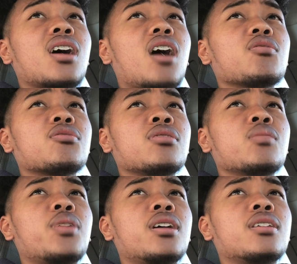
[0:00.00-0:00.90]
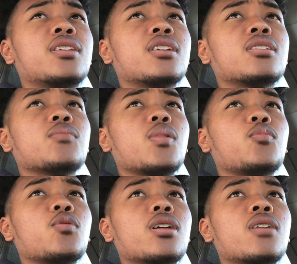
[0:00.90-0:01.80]
I wasn't really paying attention to my
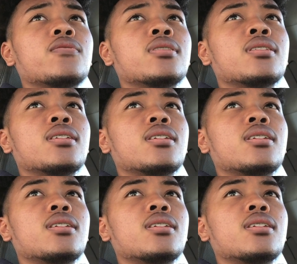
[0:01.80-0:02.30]
boy Evan,